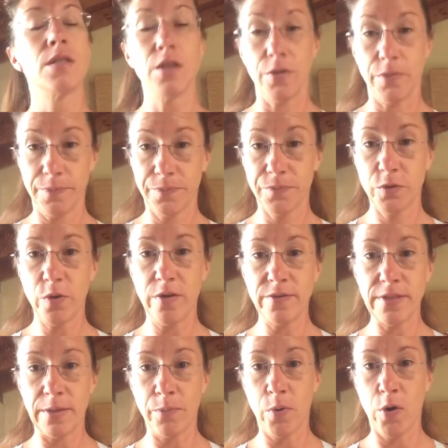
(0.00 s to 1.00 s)
so, 12
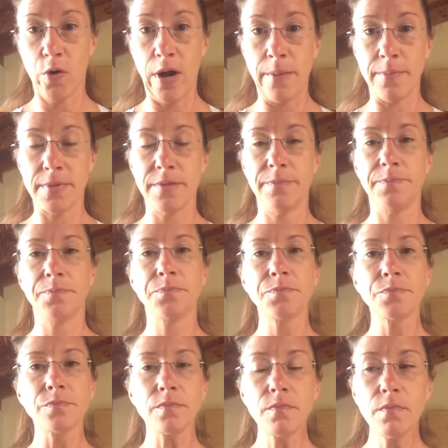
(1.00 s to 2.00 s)
step programs
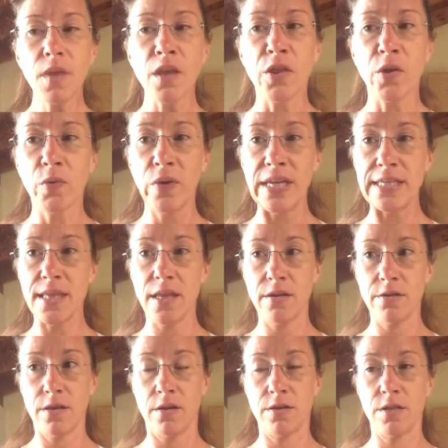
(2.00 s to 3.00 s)
the reason
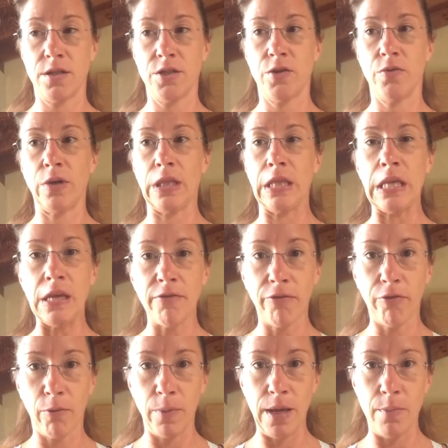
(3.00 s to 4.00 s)
that there's such a relief
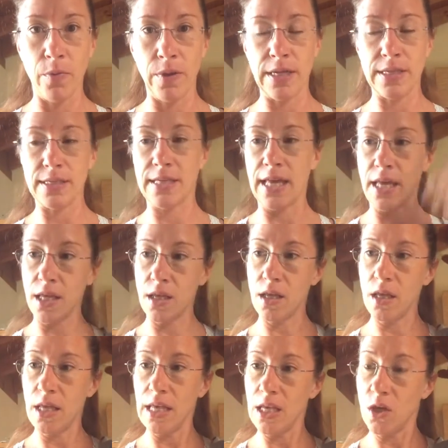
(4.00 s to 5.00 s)
for people is that
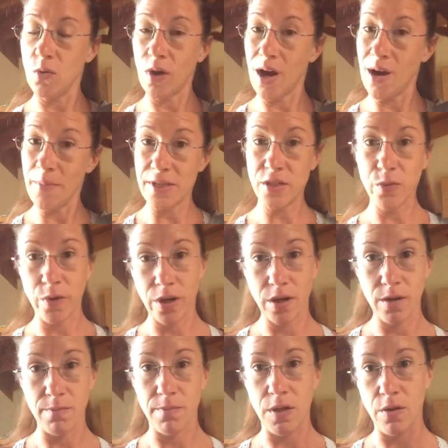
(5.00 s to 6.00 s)
you come into a
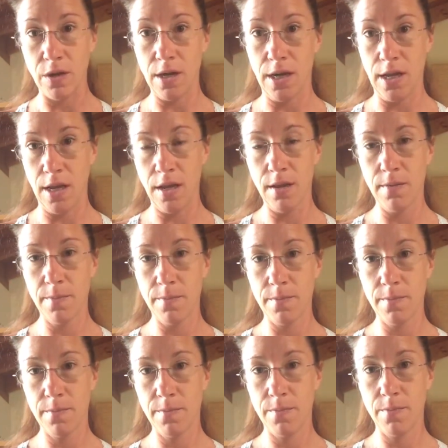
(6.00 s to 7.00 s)
community
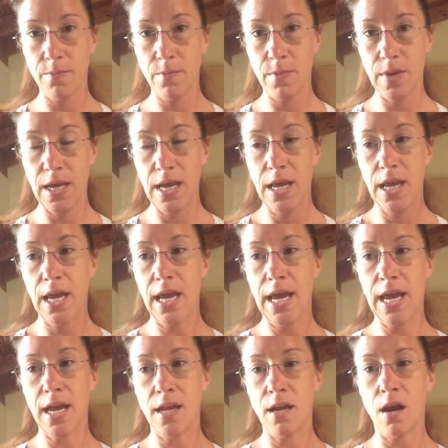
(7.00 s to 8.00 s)

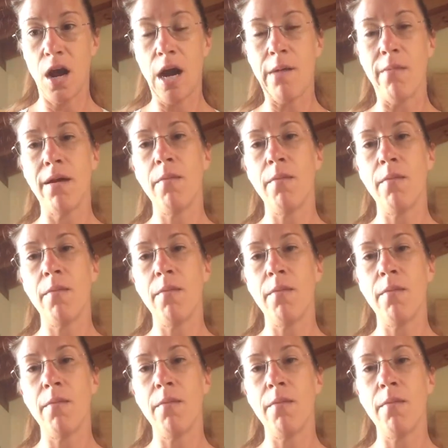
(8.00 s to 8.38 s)
and our